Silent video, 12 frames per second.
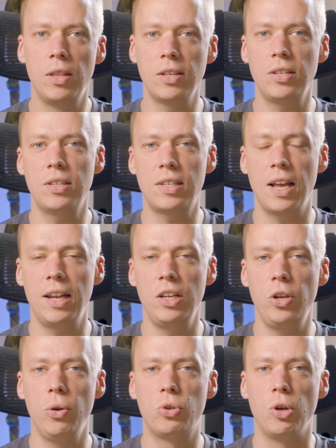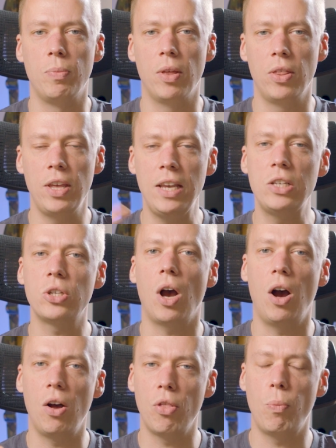This is telling YouTube that these
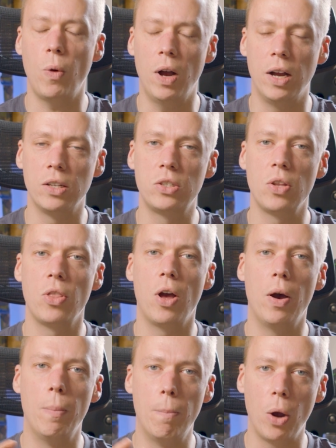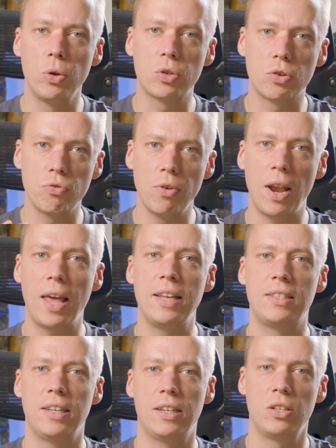are the words that are most
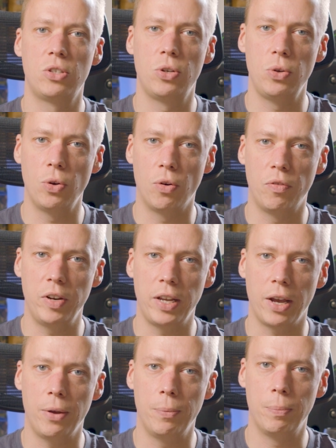related to your video.